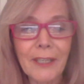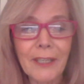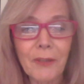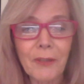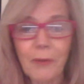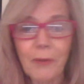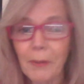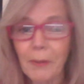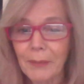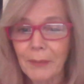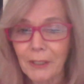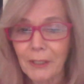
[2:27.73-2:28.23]
I
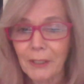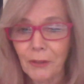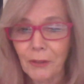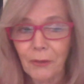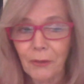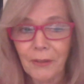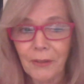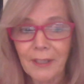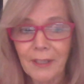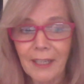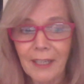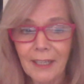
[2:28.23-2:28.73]
grew up in
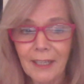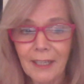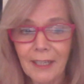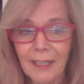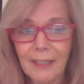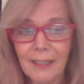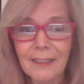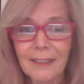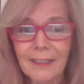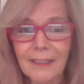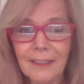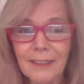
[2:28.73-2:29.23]
Northern
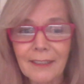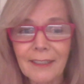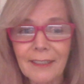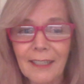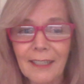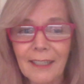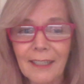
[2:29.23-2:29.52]
Ireland.